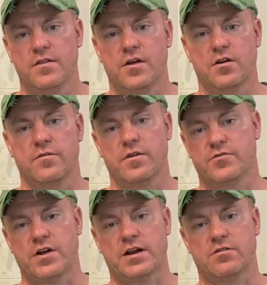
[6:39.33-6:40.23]
that are the
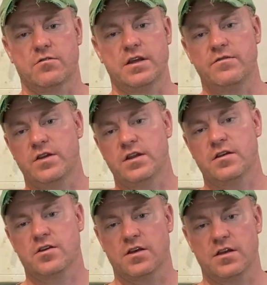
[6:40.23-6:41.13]
tractor, even
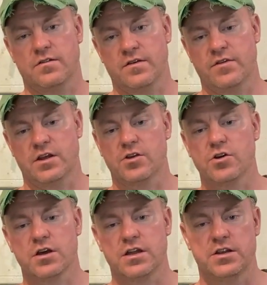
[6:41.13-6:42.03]
in
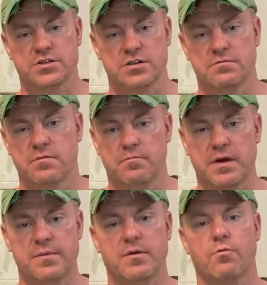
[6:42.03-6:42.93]
good condition,
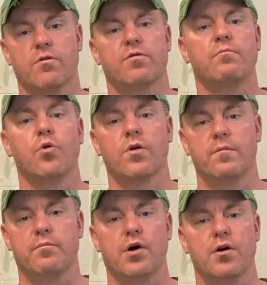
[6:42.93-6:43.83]
may be worth more
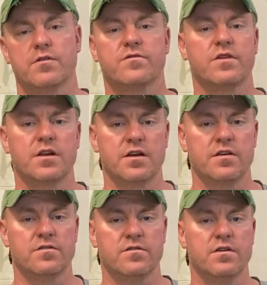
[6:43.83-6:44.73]
in parts than it
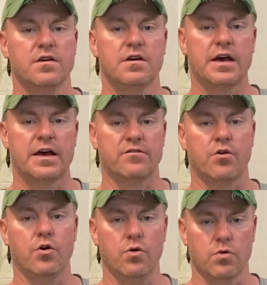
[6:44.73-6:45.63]
is as a
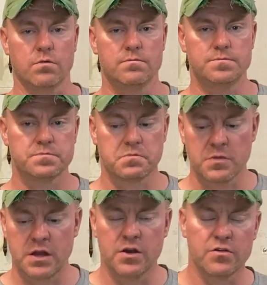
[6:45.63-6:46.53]
whole.
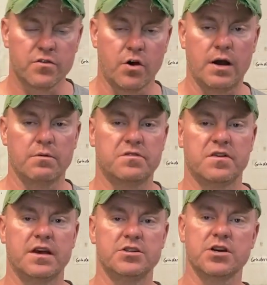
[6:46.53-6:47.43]
So I would
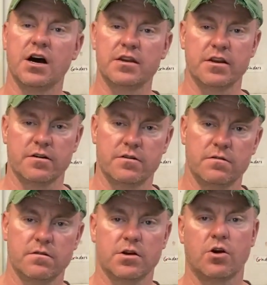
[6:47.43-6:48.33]
say John Deere
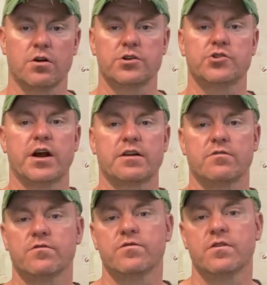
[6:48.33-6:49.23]
garden
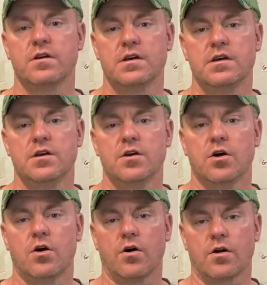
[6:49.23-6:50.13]
tractors
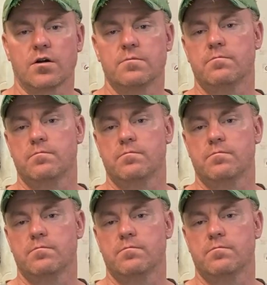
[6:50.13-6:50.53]
are